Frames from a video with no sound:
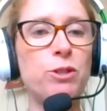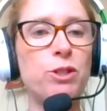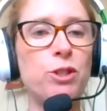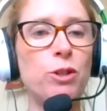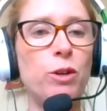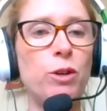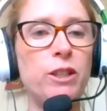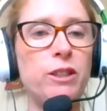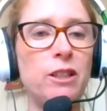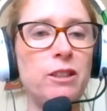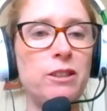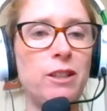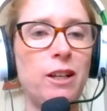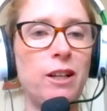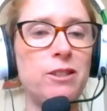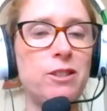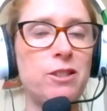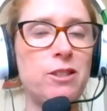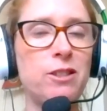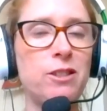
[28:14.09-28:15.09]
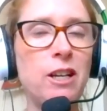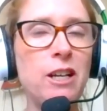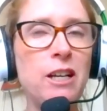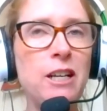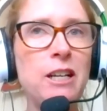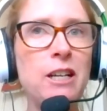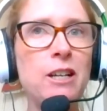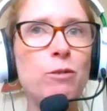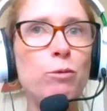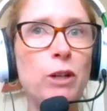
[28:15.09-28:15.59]
So I think that's
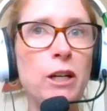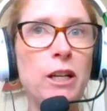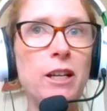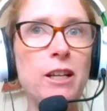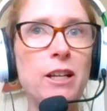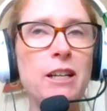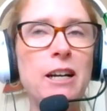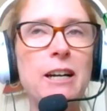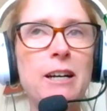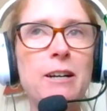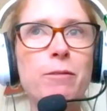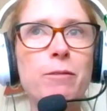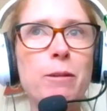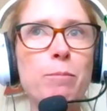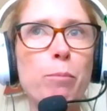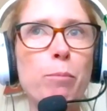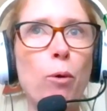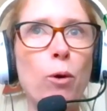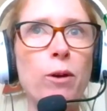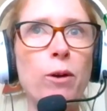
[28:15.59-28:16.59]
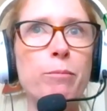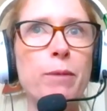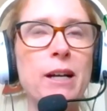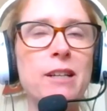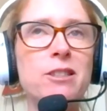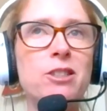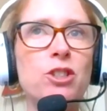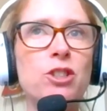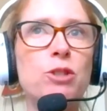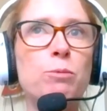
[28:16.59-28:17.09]
really important
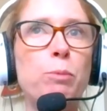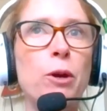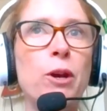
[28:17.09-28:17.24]
message.